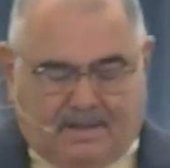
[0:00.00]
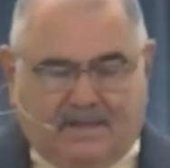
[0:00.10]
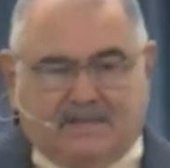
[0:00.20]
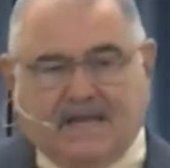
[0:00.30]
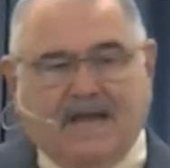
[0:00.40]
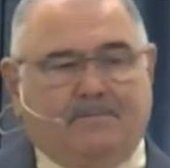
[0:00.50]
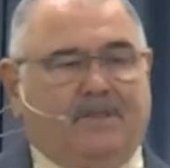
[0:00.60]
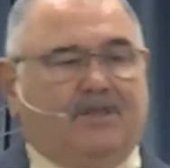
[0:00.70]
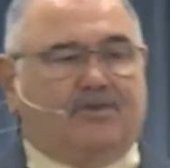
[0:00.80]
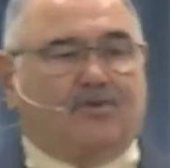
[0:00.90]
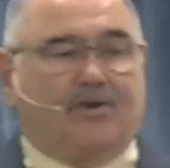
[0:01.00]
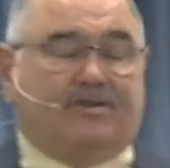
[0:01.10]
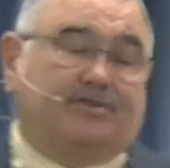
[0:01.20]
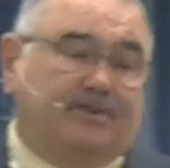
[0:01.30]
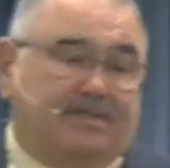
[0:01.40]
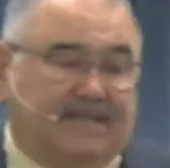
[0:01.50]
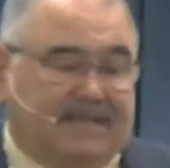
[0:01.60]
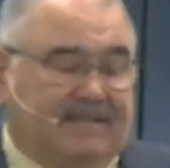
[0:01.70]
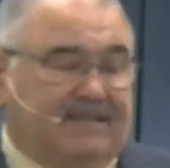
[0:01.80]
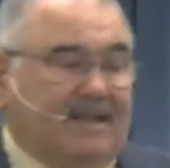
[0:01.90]
Simon the sorcerer
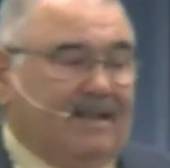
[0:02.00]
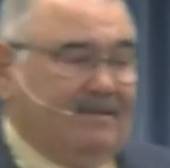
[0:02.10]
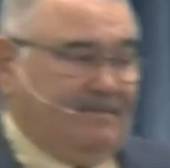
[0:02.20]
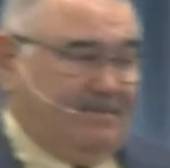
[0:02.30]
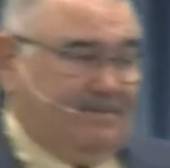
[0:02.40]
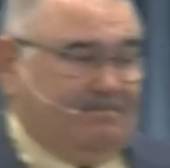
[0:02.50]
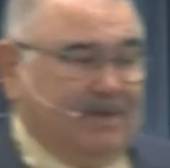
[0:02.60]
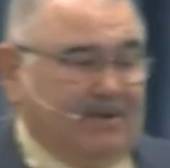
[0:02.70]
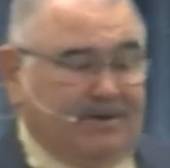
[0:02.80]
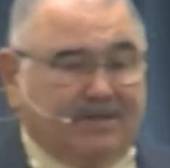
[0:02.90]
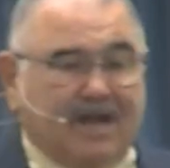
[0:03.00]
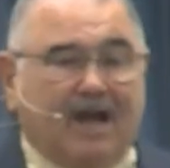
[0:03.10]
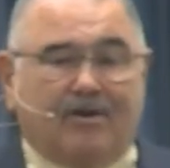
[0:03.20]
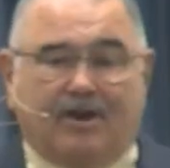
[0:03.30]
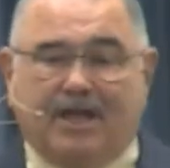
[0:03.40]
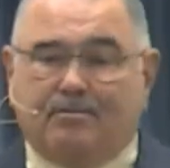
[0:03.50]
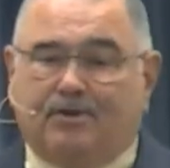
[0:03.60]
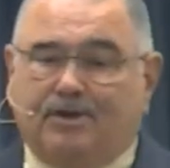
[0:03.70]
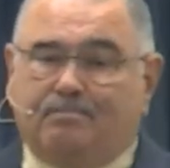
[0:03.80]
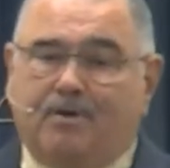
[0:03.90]
sees Peter and John are
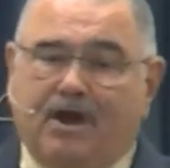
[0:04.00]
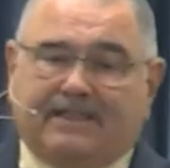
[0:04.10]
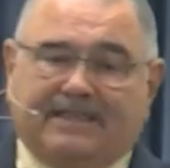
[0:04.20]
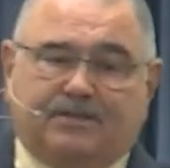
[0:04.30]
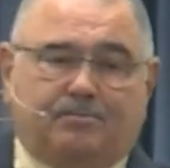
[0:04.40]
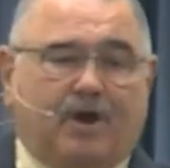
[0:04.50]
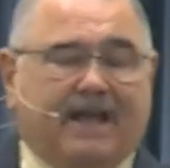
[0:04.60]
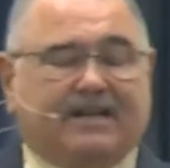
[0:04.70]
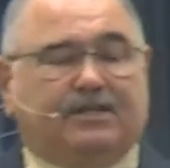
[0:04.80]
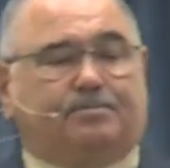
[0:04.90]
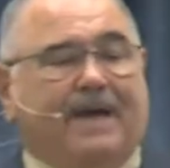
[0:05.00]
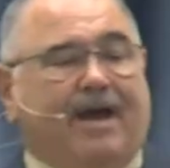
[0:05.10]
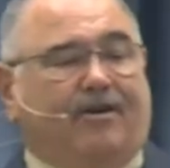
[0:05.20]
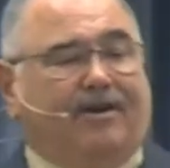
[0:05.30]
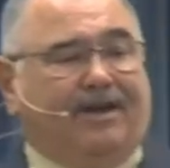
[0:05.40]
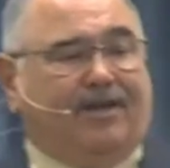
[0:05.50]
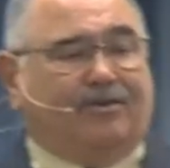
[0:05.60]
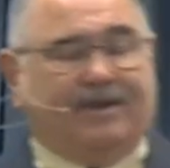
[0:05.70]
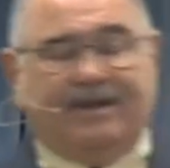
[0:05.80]
able to impart this miraculous power to other